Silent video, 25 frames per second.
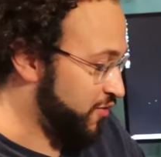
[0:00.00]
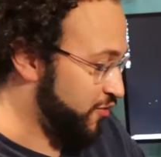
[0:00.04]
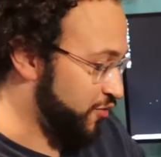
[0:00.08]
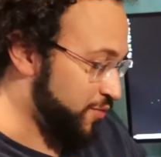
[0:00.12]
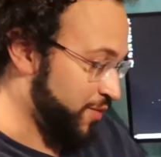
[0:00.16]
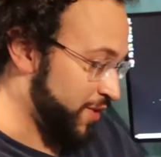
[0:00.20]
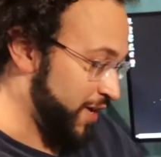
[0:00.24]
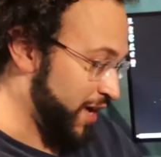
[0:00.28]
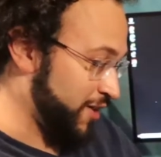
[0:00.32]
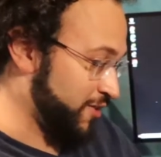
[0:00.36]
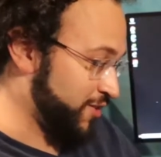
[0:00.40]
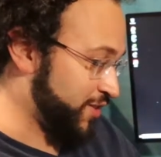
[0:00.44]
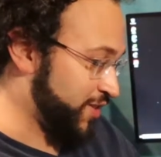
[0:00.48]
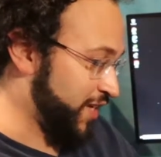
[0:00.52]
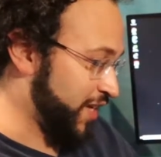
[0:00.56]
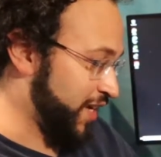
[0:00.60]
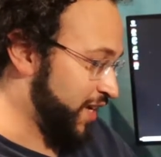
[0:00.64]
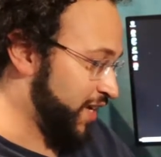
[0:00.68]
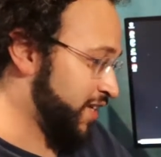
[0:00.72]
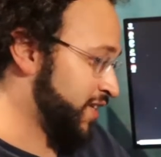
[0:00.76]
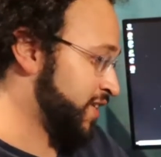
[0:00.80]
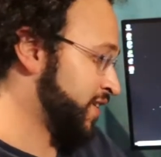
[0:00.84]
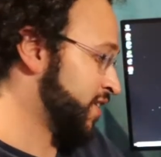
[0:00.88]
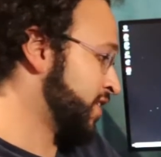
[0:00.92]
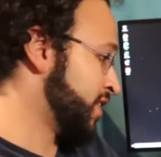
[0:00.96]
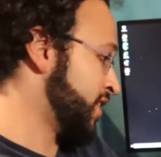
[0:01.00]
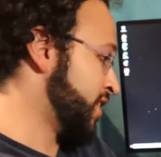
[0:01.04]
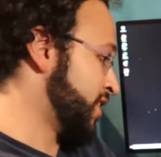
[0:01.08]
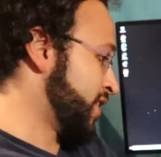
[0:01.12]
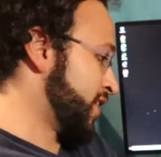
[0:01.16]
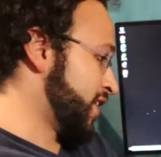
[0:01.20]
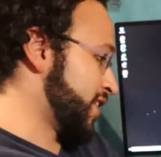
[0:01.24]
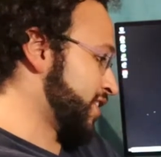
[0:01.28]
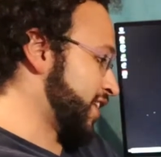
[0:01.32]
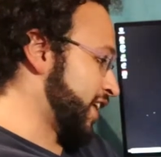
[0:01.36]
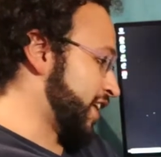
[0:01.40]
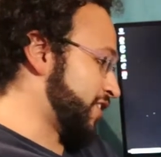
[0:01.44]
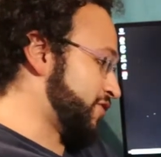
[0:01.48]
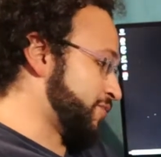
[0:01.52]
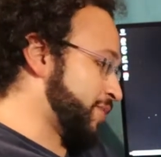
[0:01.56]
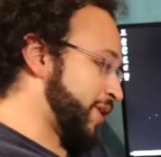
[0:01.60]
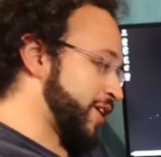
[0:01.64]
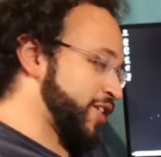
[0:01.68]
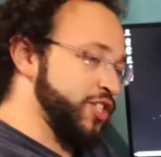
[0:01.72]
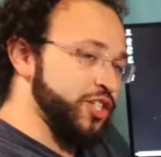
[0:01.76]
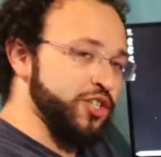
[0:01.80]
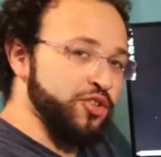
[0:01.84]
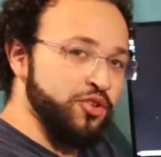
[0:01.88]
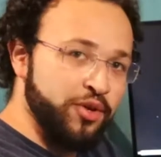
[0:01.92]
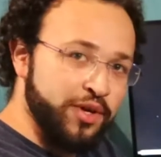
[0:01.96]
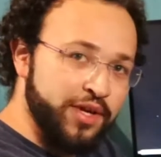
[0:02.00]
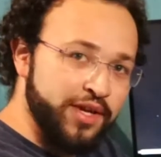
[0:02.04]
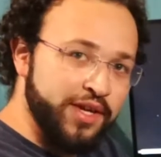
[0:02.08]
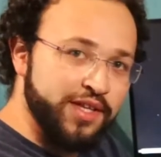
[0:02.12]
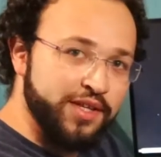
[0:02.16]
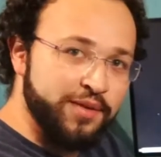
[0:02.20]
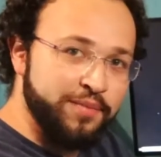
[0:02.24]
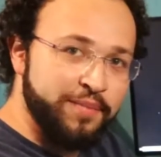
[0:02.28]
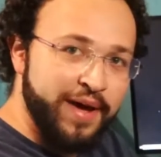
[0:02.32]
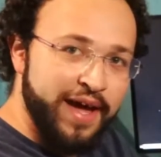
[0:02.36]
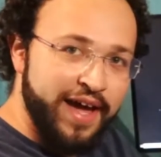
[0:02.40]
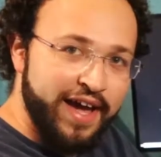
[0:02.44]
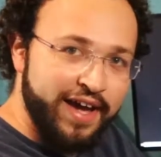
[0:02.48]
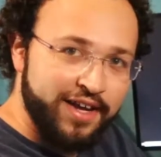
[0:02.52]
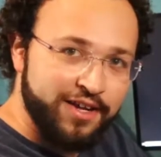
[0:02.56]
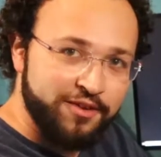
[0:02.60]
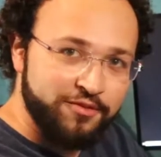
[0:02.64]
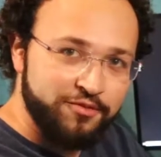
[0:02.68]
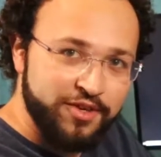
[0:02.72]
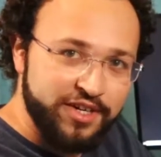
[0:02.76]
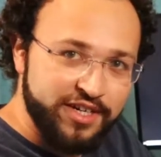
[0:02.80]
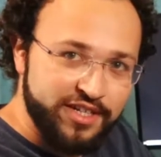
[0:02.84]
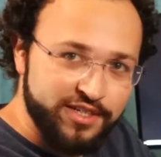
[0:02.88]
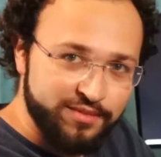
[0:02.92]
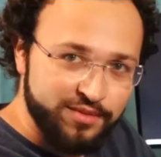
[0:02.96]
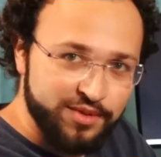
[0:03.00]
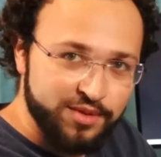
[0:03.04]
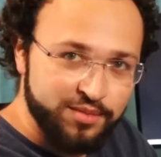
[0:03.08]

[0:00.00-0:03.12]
from the outside, aside from actually looking on the back and reading some